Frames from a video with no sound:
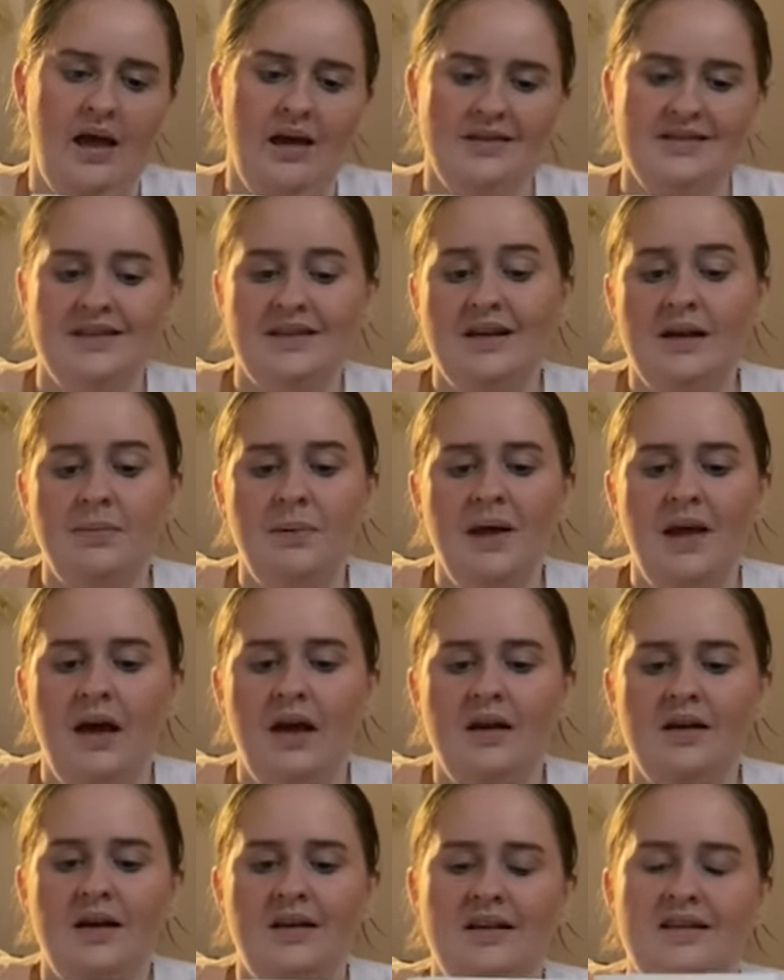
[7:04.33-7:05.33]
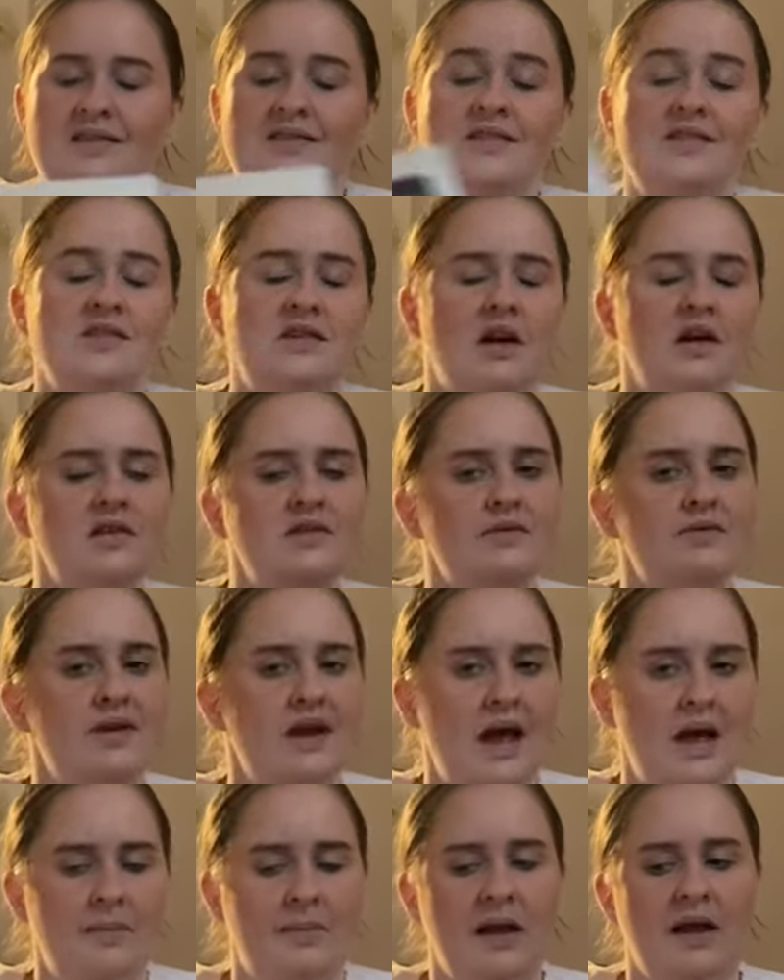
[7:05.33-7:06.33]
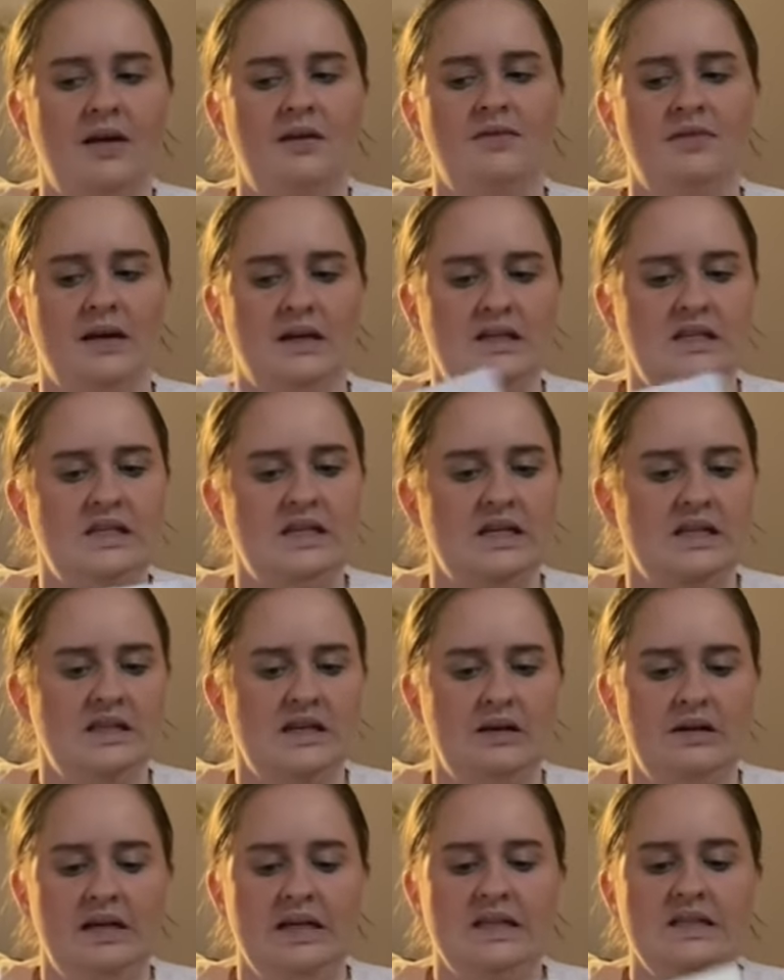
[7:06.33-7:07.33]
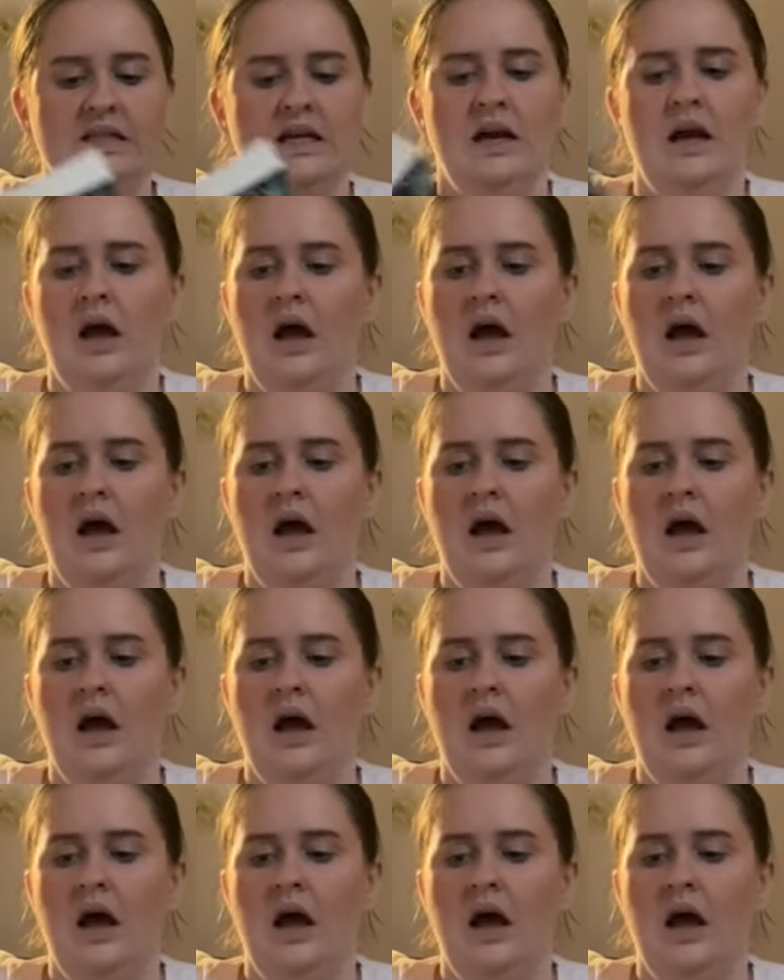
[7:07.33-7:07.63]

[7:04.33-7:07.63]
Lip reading: It's an epic, and it's the start of an epic fantasy series.